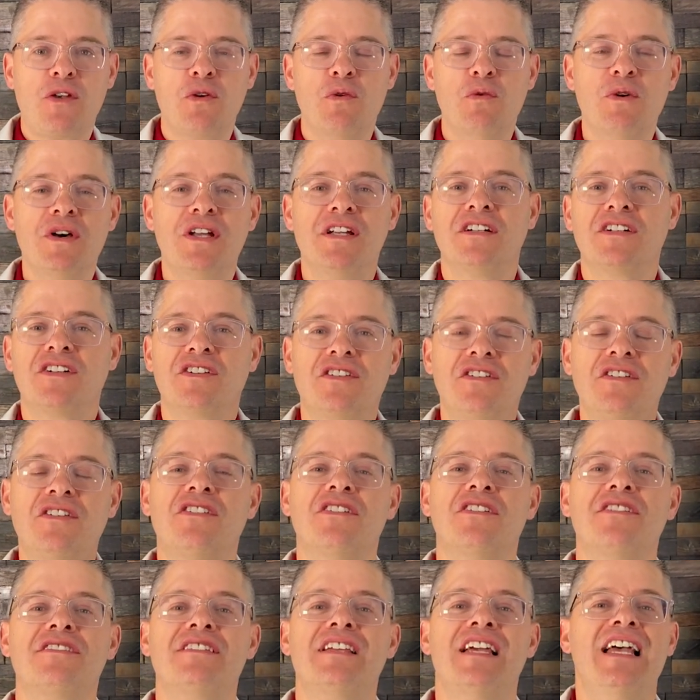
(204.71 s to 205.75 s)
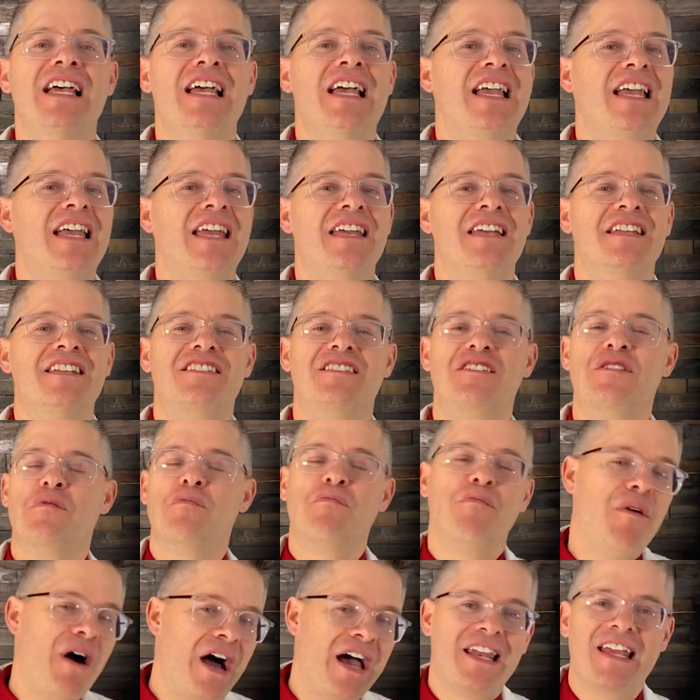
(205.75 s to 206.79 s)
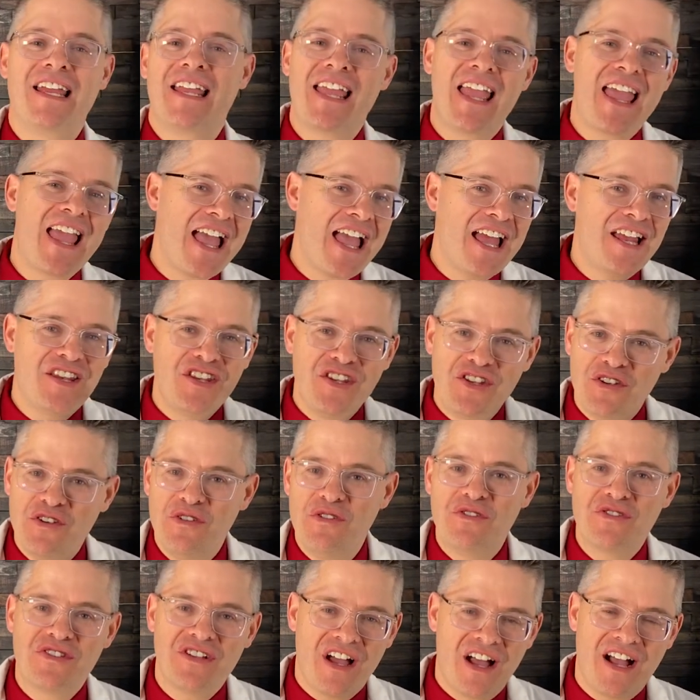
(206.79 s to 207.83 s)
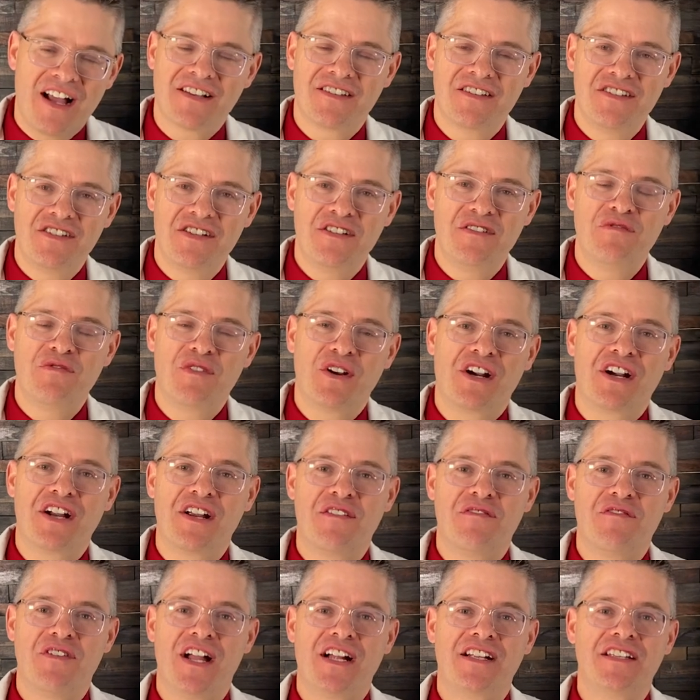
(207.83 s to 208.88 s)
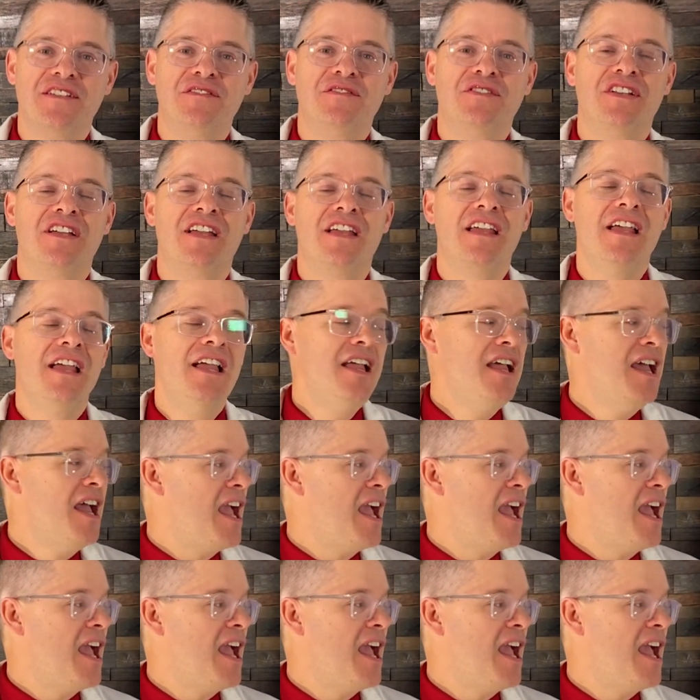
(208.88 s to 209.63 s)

what occurs is your body can't use oxygen very effectively.